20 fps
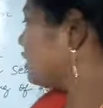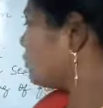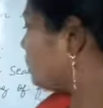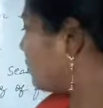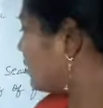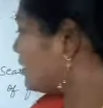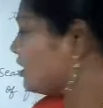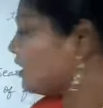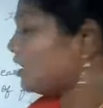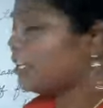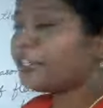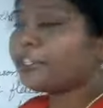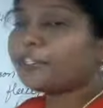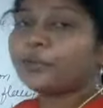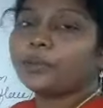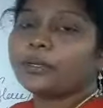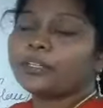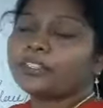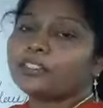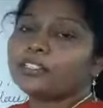especially
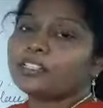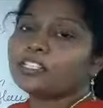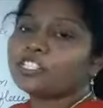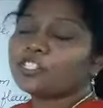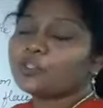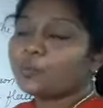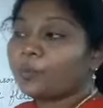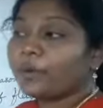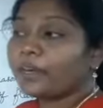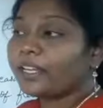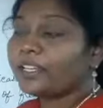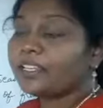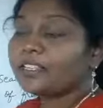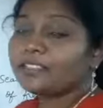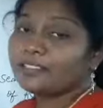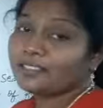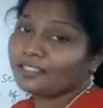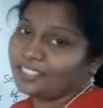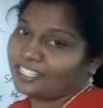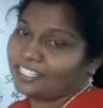during the spring
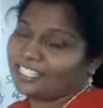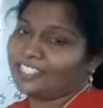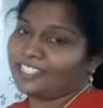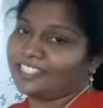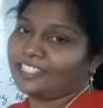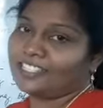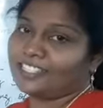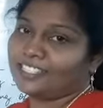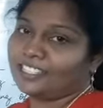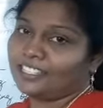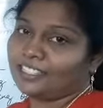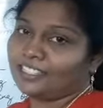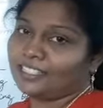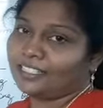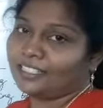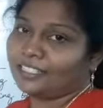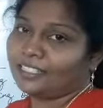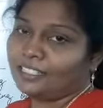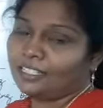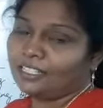season.
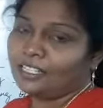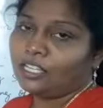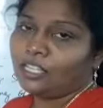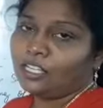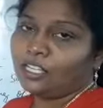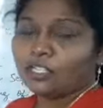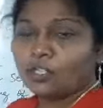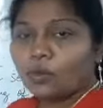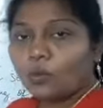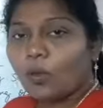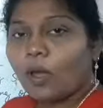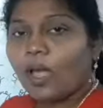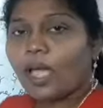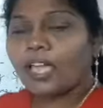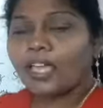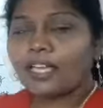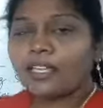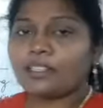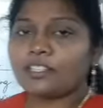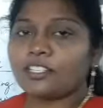So
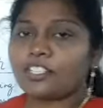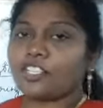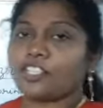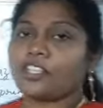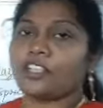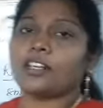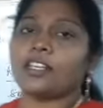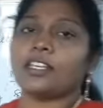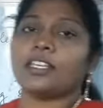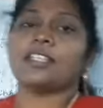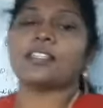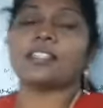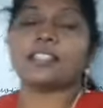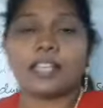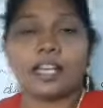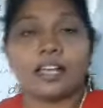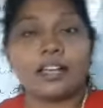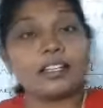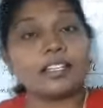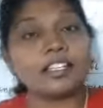why the shearing is
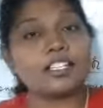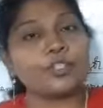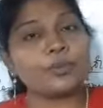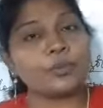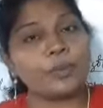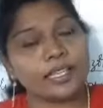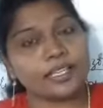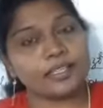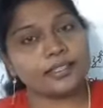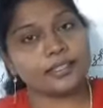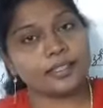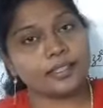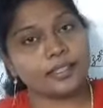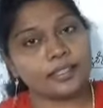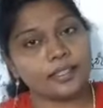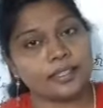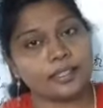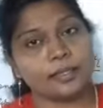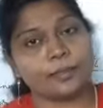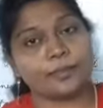done in spring
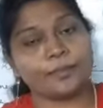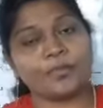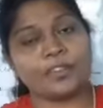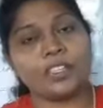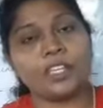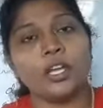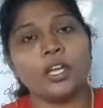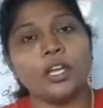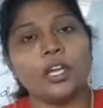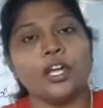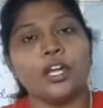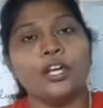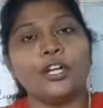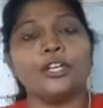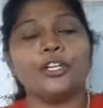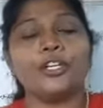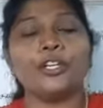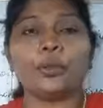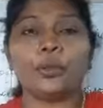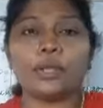season?
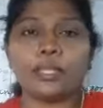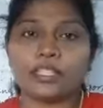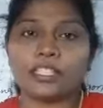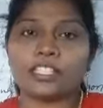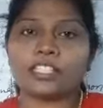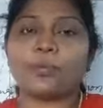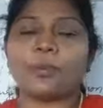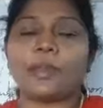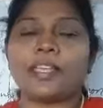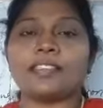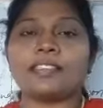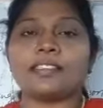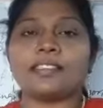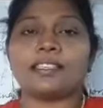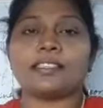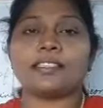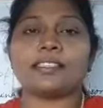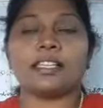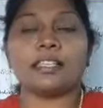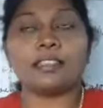During the spring
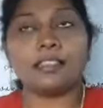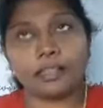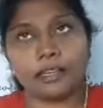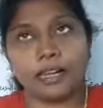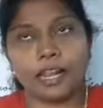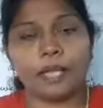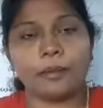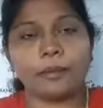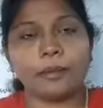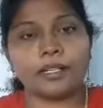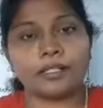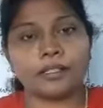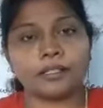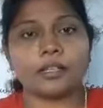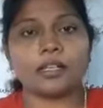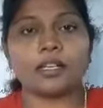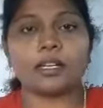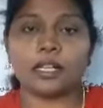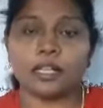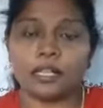season, the climates
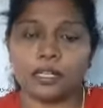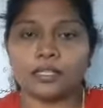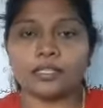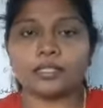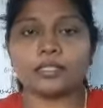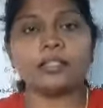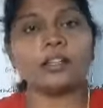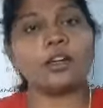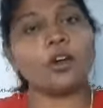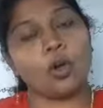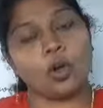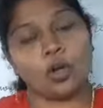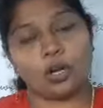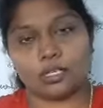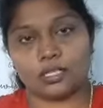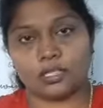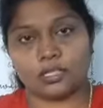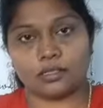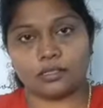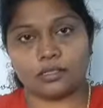are a little
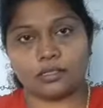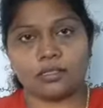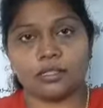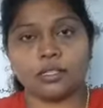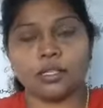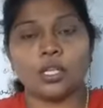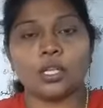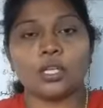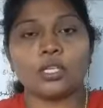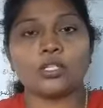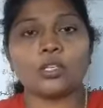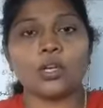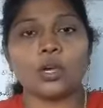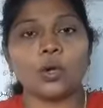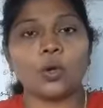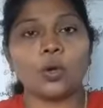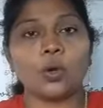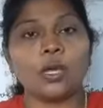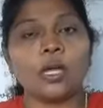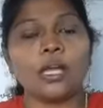hotter.
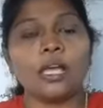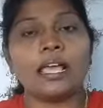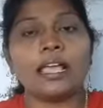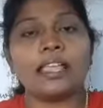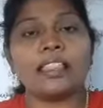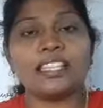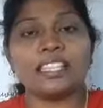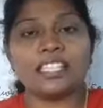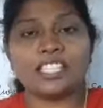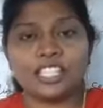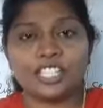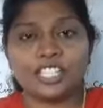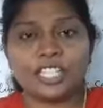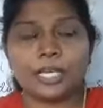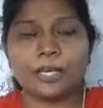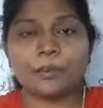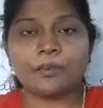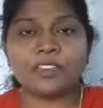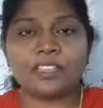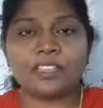So the sheep